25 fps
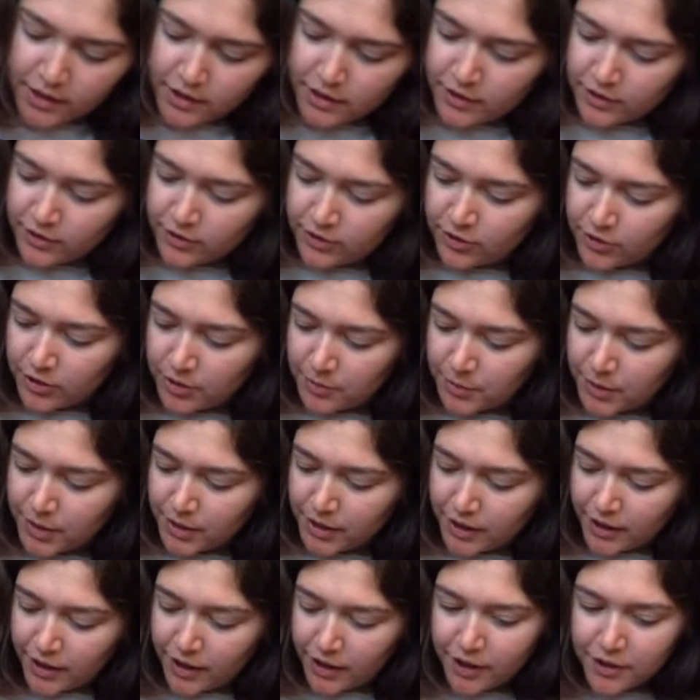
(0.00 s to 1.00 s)
So I'm going
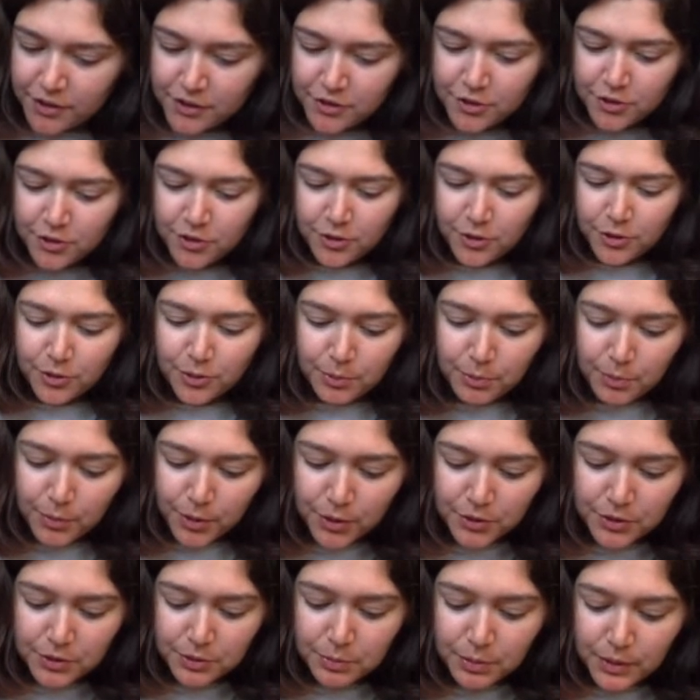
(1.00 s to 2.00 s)
to undo
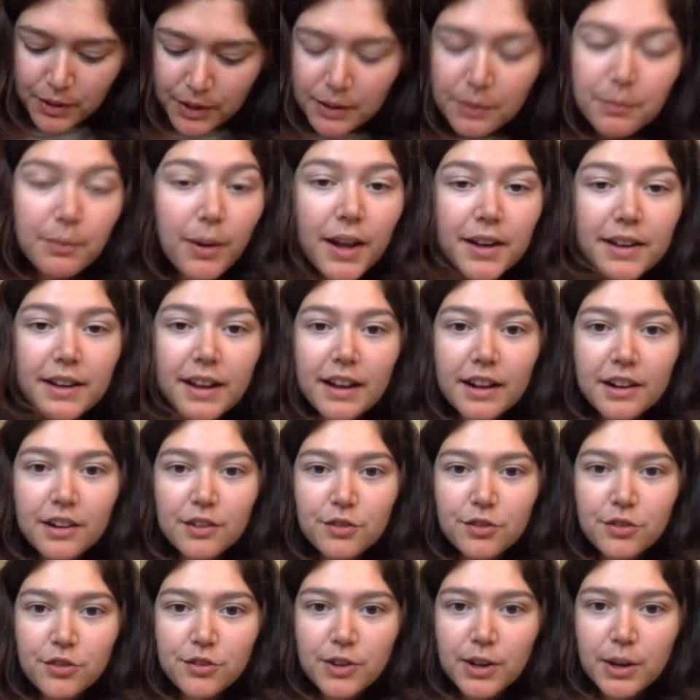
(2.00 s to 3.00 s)
multiplying by
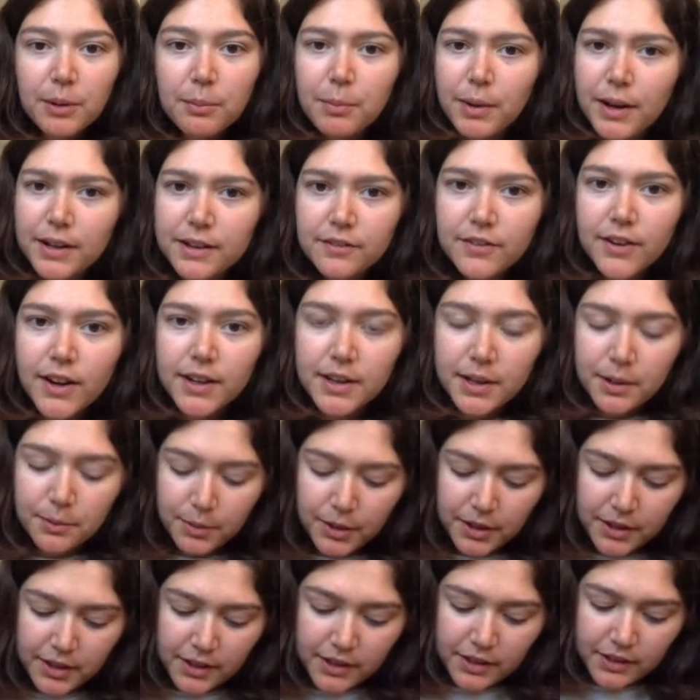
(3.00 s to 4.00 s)
negative 3 by dividing by
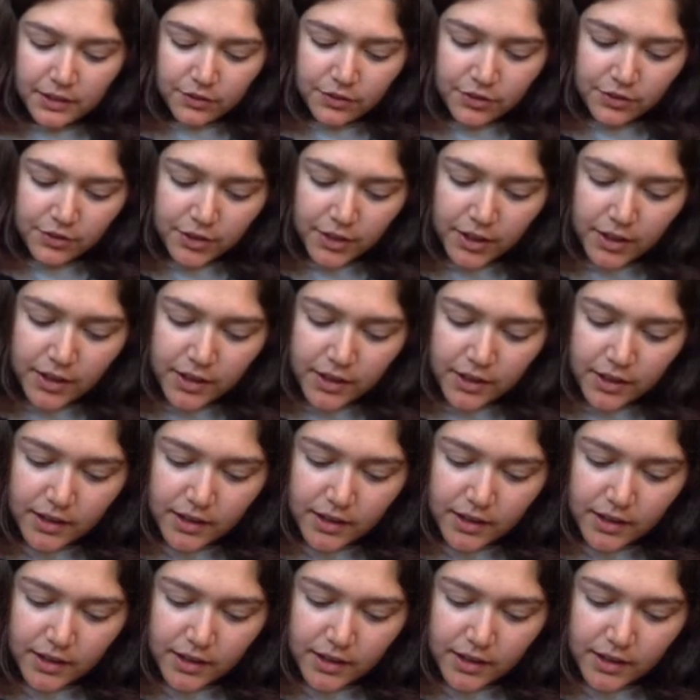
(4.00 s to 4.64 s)
negative 3.